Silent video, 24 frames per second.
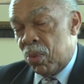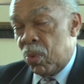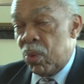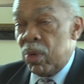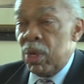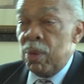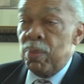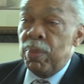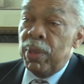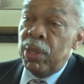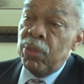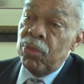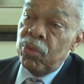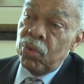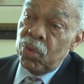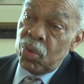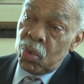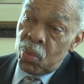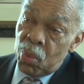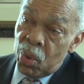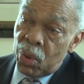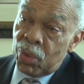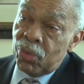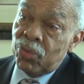We've been through
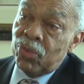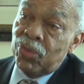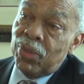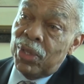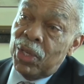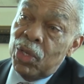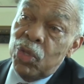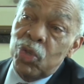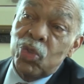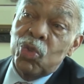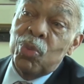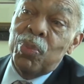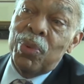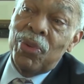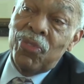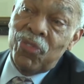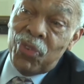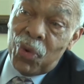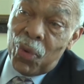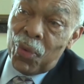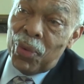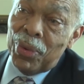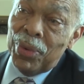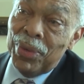worse than this
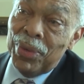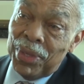before.